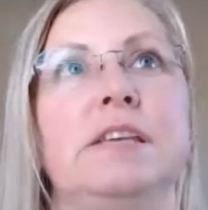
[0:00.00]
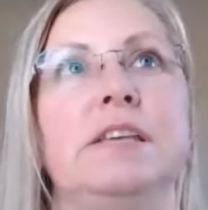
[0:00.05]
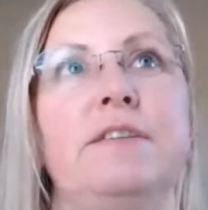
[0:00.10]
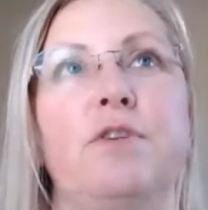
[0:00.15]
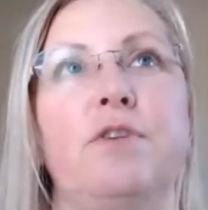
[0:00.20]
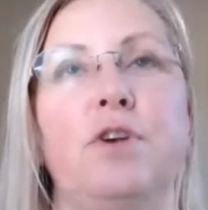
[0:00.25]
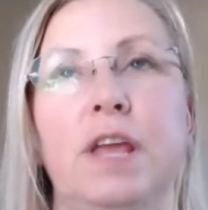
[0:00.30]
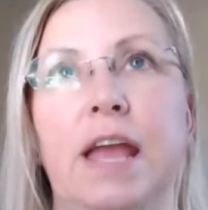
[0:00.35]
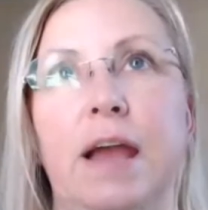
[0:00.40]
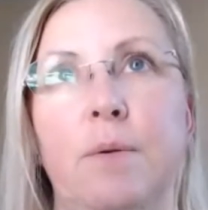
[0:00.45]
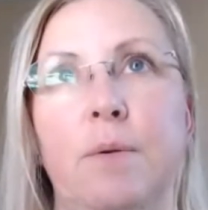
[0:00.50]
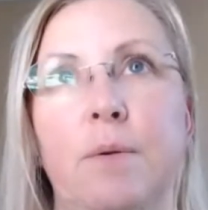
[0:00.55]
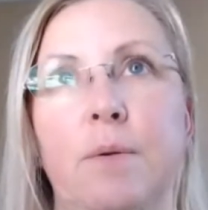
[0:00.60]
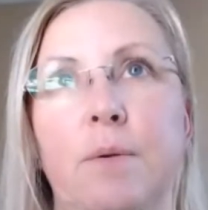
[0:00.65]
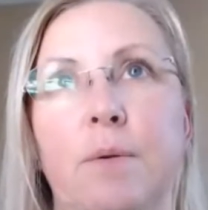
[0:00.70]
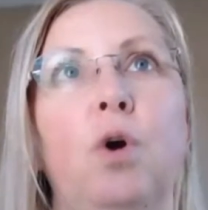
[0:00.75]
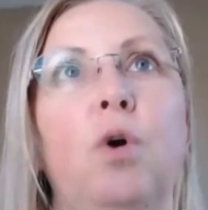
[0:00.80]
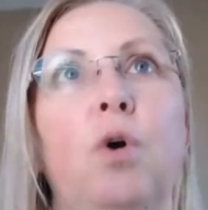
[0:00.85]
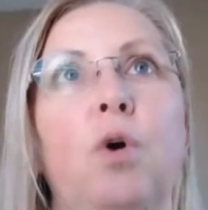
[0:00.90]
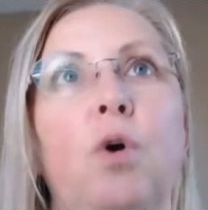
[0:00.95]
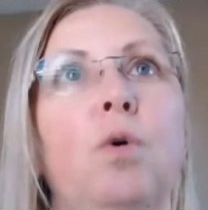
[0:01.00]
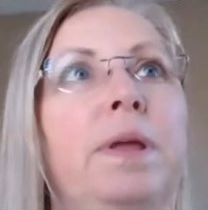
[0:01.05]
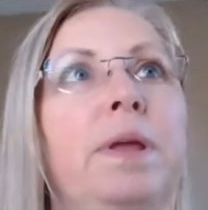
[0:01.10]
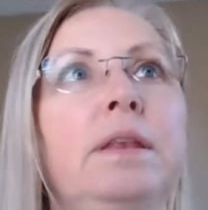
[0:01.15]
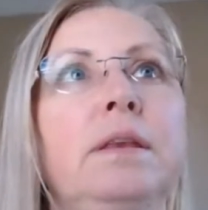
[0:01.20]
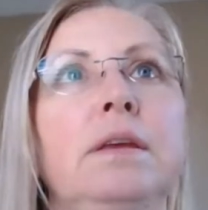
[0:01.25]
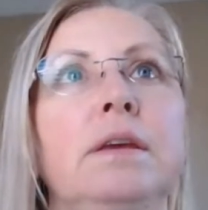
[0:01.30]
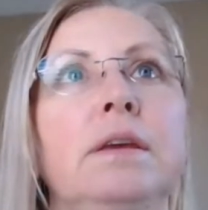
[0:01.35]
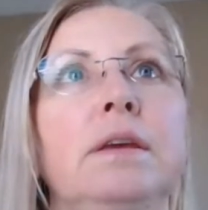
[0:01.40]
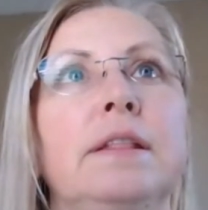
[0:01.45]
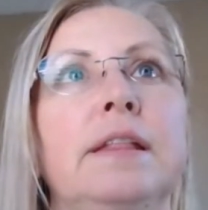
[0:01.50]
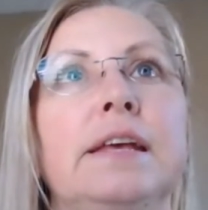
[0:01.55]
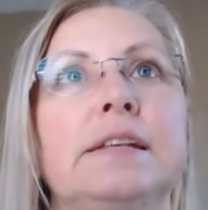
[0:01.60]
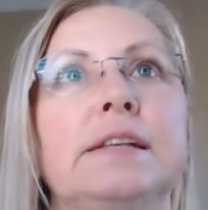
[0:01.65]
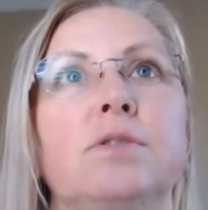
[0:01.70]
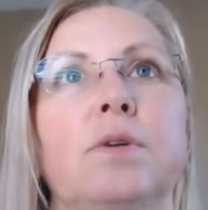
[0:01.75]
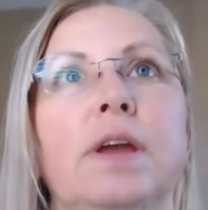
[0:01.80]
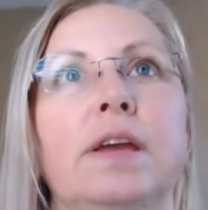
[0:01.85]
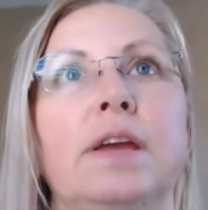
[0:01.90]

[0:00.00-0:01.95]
already got one open, and that's okay.